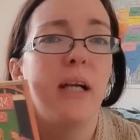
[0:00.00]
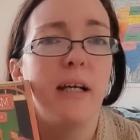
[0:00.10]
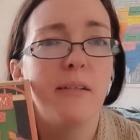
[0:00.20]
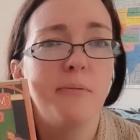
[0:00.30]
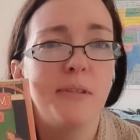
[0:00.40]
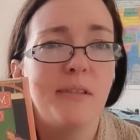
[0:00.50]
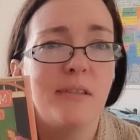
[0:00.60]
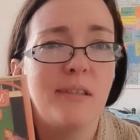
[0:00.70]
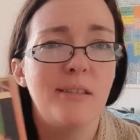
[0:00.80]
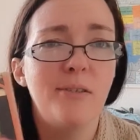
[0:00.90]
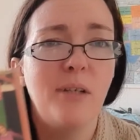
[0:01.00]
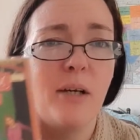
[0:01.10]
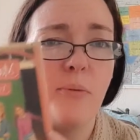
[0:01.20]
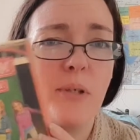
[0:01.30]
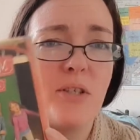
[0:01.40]
I was little, I
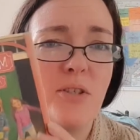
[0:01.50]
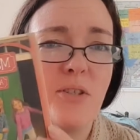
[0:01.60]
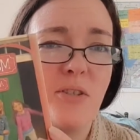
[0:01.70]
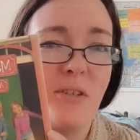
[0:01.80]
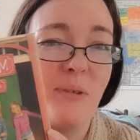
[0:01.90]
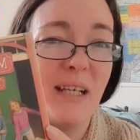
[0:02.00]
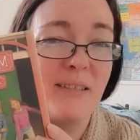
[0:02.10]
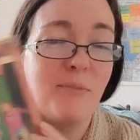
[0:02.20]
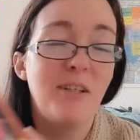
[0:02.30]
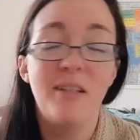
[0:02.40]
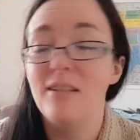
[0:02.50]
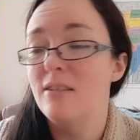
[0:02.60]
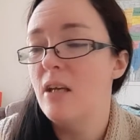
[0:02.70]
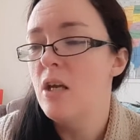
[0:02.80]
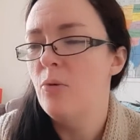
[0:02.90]
wish that we had something like this.
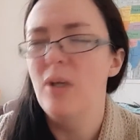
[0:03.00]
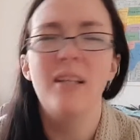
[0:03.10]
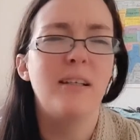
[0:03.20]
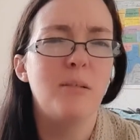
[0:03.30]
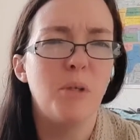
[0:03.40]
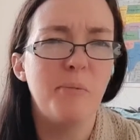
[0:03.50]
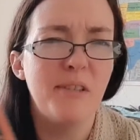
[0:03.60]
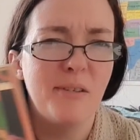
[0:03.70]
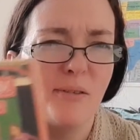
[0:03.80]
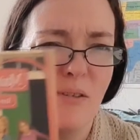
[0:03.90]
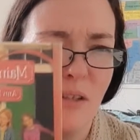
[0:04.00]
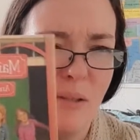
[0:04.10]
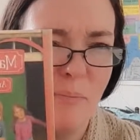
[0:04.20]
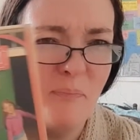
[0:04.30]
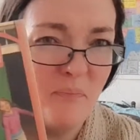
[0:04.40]
We had like the Babysitters
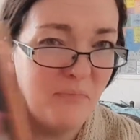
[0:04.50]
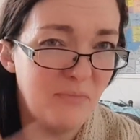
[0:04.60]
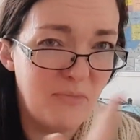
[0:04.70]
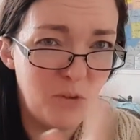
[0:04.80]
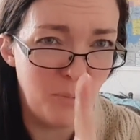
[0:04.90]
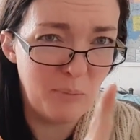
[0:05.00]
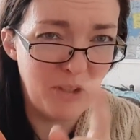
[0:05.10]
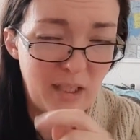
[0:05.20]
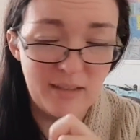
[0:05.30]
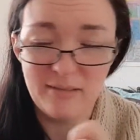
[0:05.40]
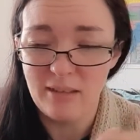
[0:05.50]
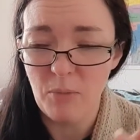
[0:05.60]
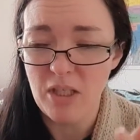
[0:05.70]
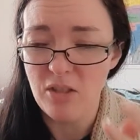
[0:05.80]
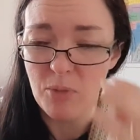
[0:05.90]
Club. Do you remember that? I'm
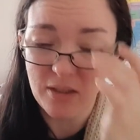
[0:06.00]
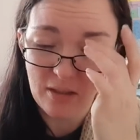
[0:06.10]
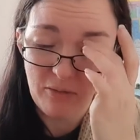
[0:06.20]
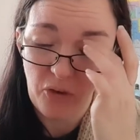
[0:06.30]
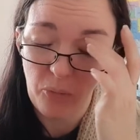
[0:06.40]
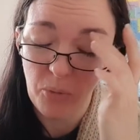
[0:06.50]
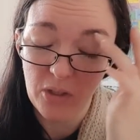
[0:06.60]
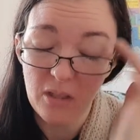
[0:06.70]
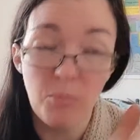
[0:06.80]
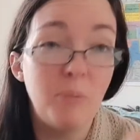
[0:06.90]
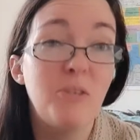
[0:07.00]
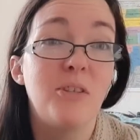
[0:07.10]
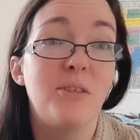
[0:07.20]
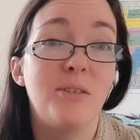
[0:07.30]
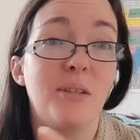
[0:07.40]
aging myself there, but the
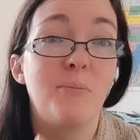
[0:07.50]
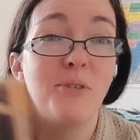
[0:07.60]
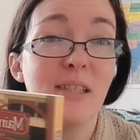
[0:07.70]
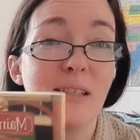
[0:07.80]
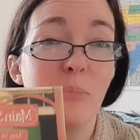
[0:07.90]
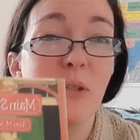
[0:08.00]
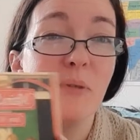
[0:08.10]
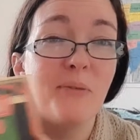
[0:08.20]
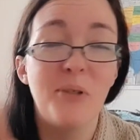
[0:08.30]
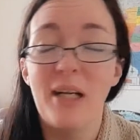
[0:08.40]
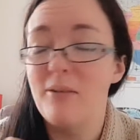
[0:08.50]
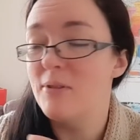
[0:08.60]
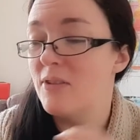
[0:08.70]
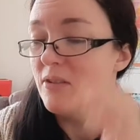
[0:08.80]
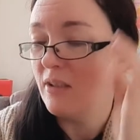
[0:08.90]
Babysitters Club was like a big one when I
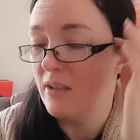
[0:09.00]
was,